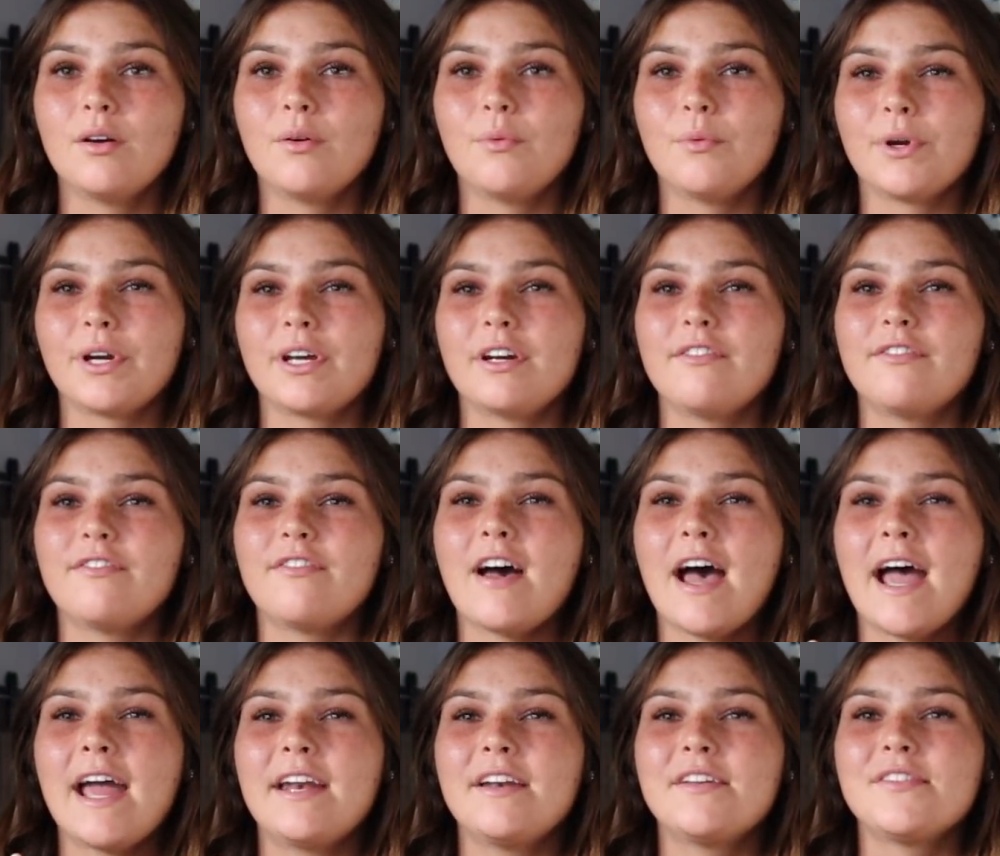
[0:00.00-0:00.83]
we're gonna
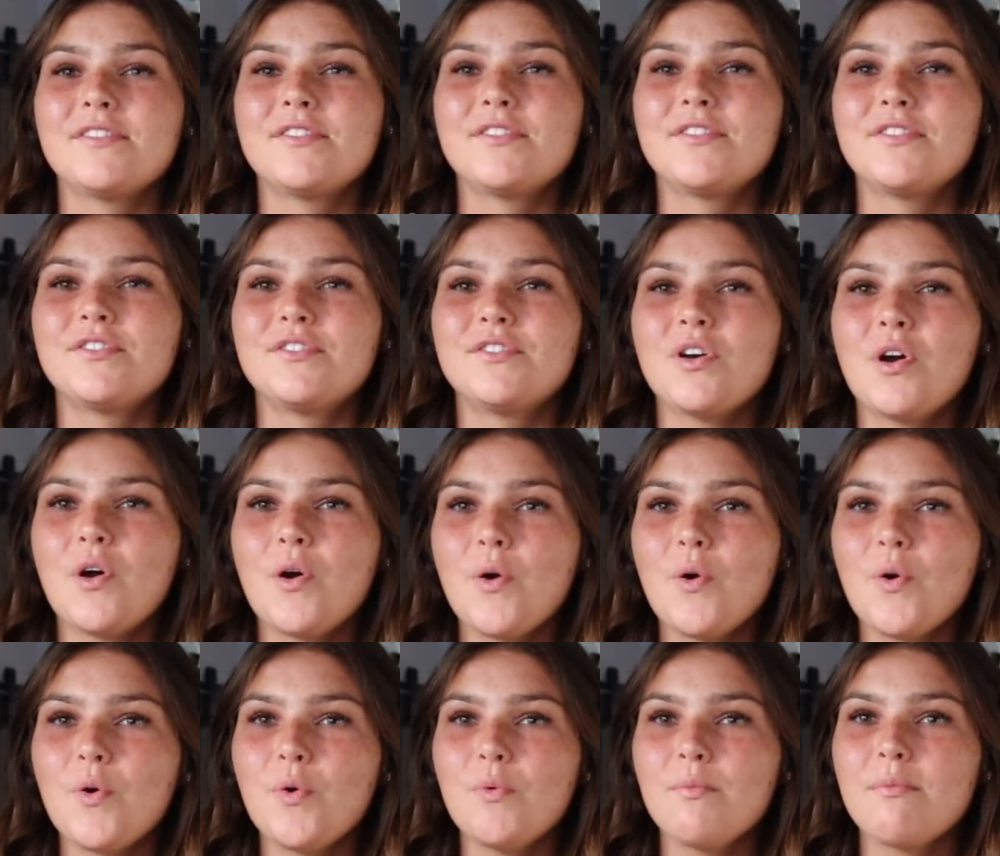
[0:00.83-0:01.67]
find
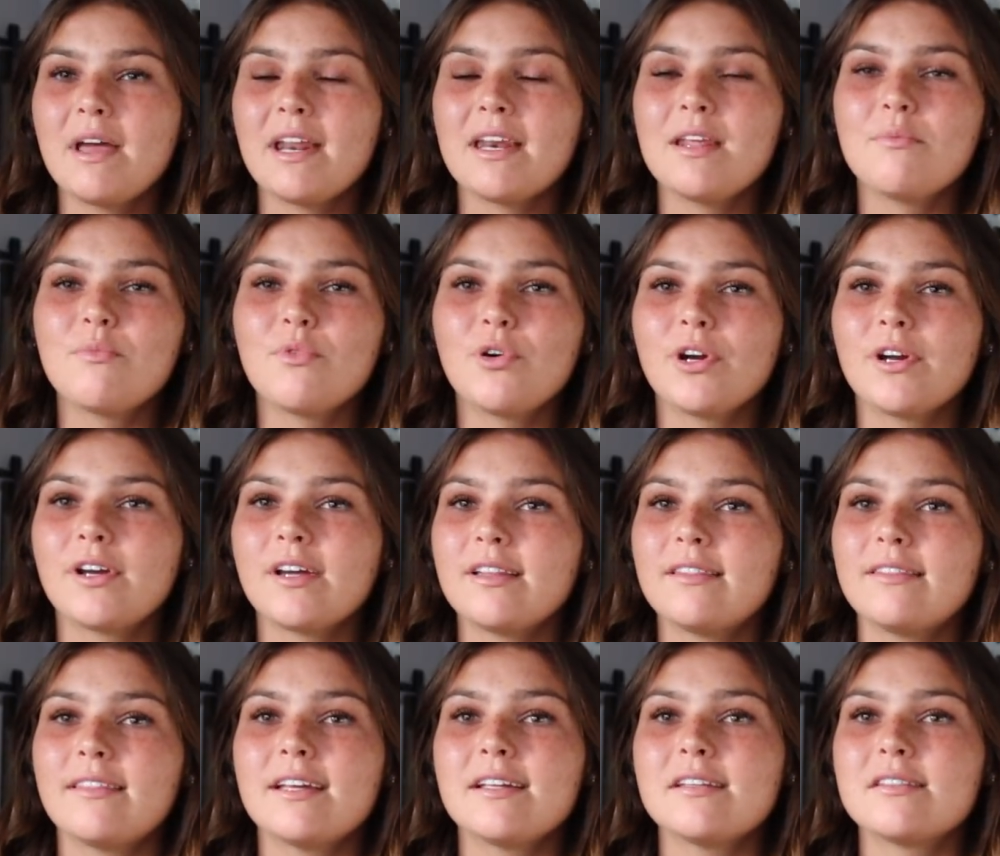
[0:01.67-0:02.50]
so many more
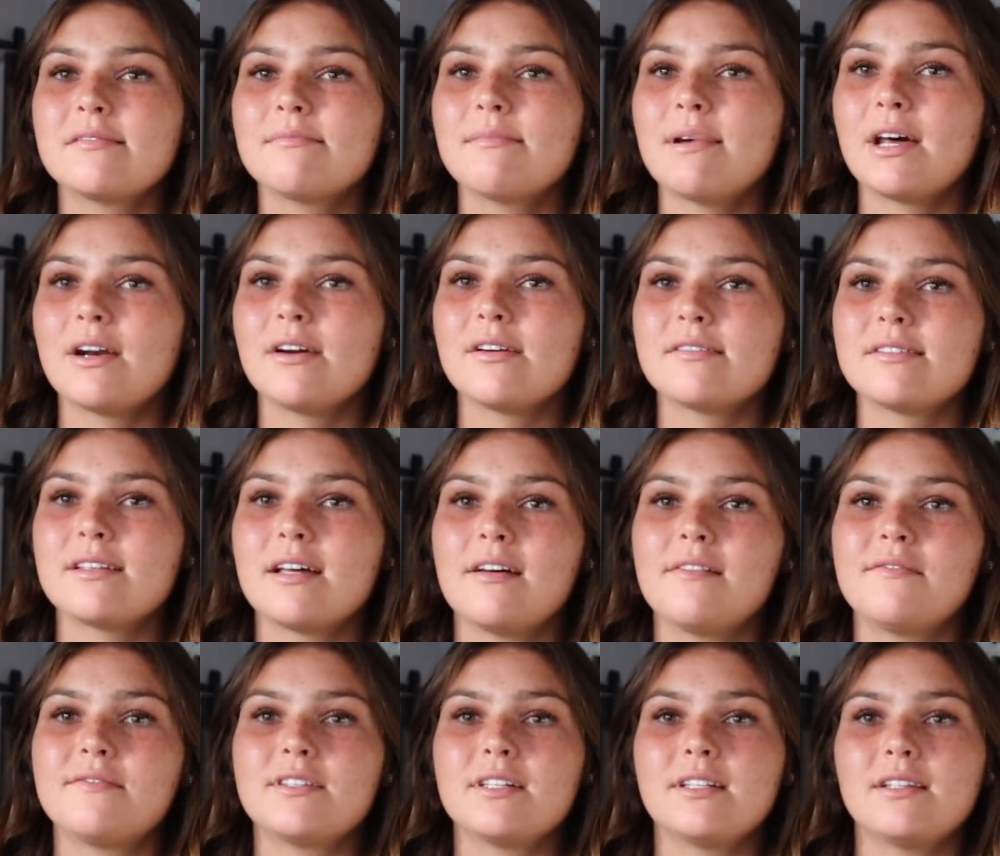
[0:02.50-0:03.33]
good things about
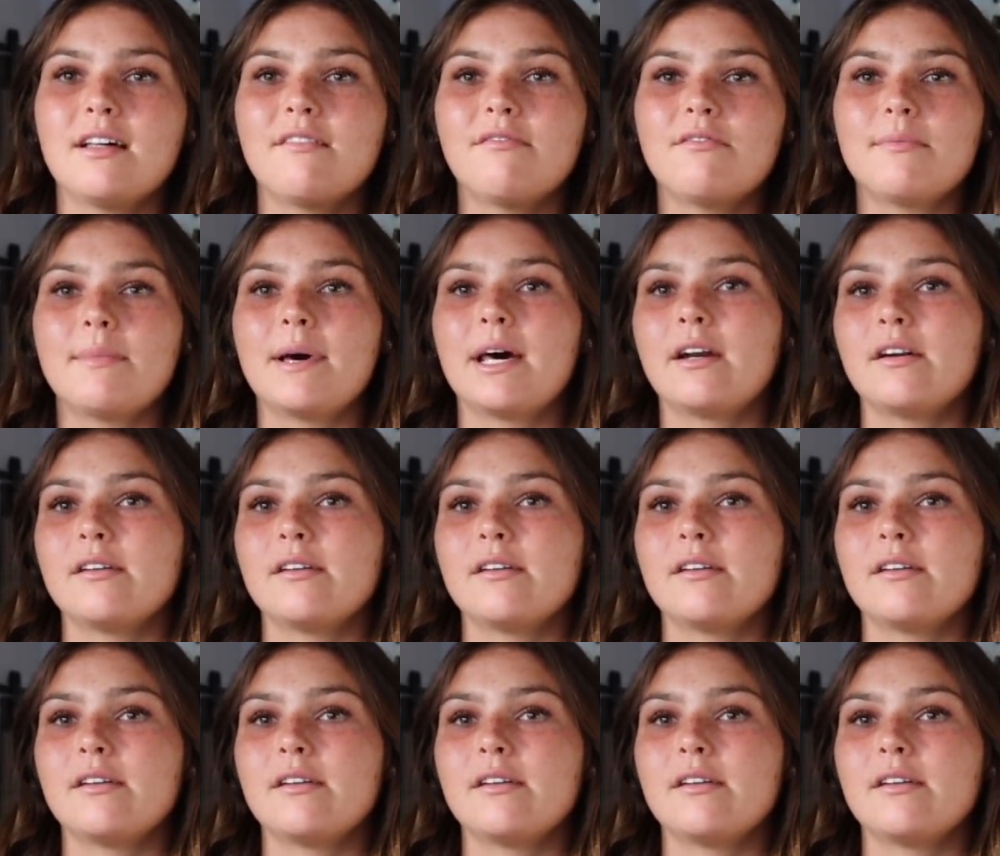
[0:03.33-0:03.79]
ourselves, to love about